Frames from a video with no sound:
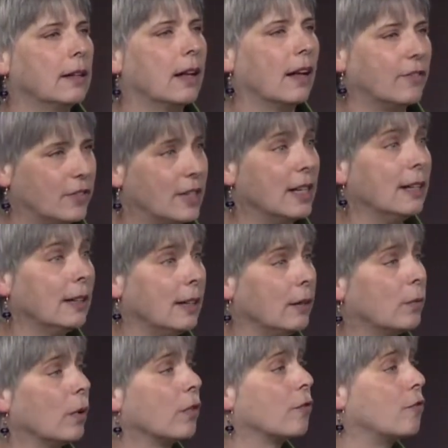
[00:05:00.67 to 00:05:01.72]
of
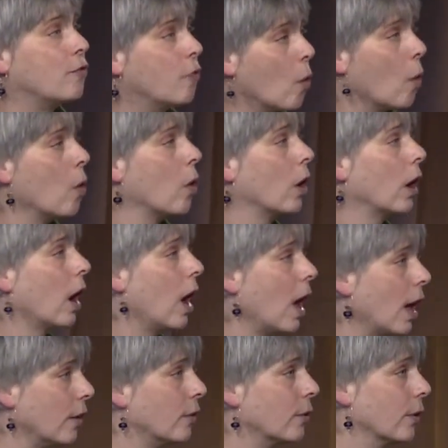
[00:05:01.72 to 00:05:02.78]
dealing with
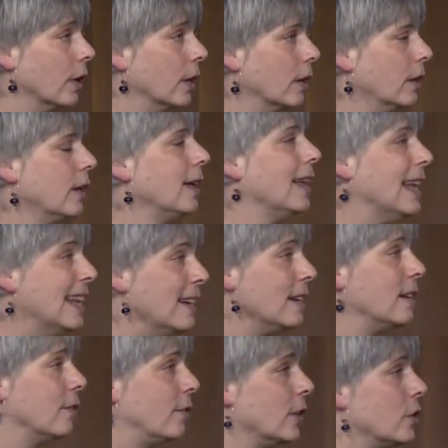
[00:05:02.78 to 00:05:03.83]
400
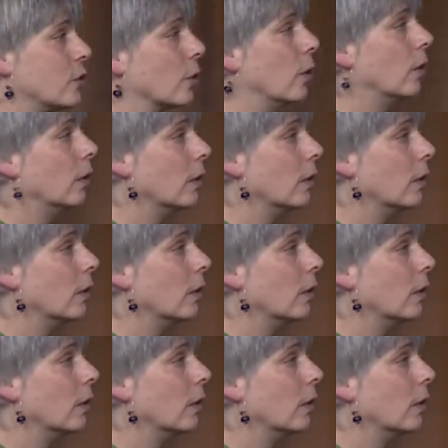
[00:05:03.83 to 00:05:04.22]
individual